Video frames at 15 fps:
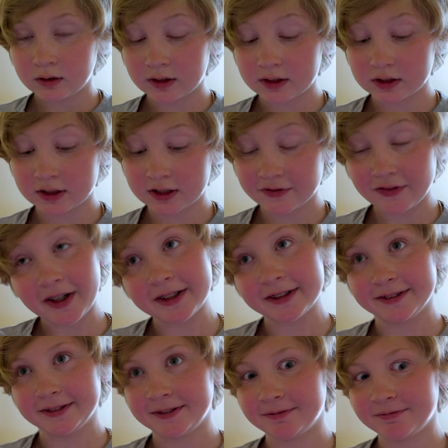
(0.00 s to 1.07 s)
This looks
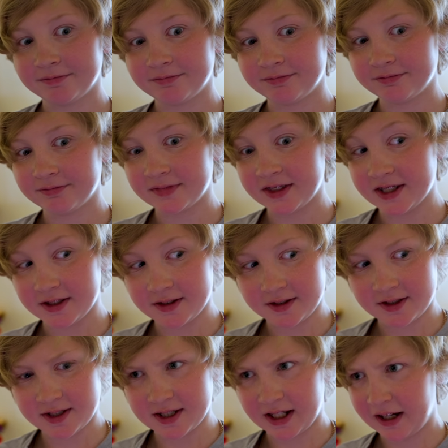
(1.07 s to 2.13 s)
fun.
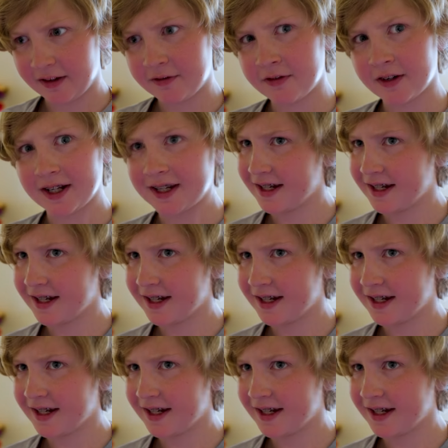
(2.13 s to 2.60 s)
And safe, I